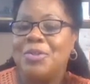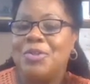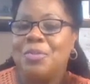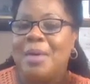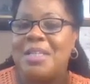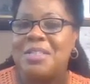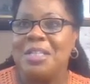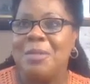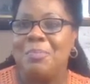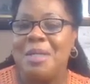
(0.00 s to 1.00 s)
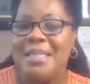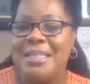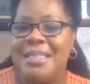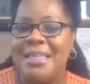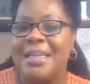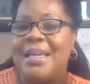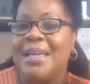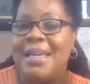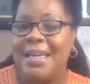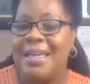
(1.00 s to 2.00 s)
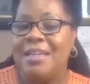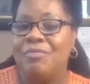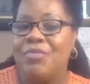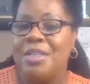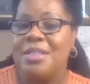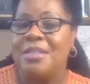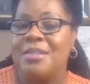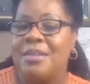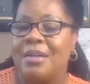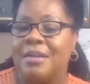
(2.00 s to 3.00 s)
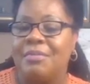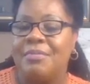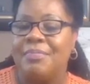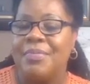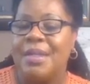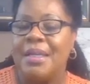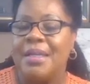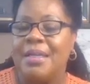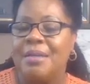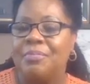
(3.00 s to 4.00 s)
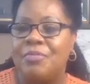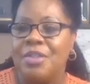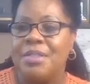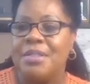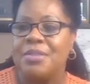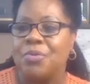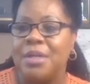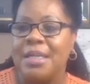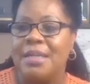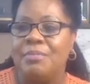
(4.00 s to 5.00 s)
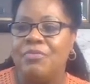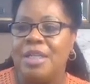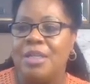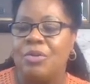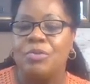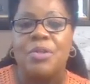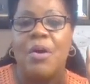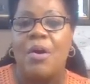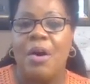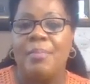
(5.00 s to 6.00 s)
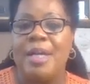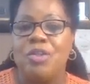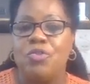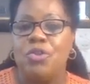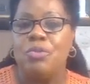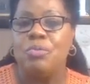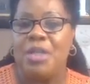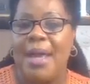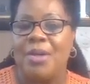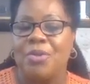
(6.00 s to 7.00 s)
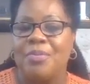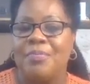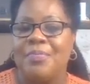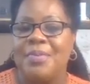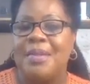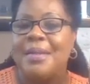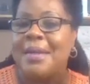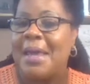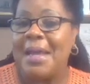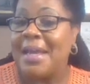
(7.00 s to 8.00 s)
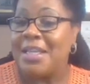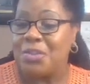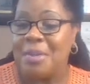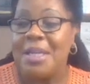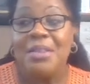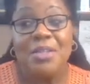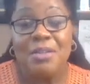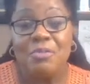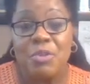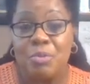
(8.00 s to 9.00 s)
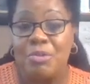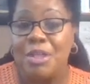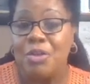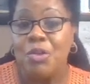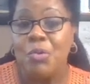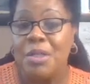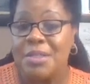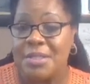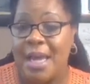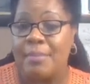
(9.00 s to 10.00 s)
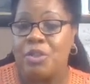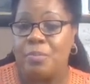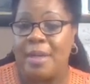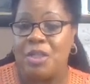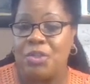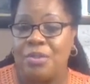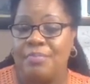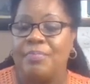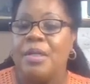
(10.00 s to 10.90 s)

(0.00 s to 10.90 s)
to my CPT ENM visit, uh, ENM visits or ENM videos on my YouTube channel, and I explained the difference between a new and established patient.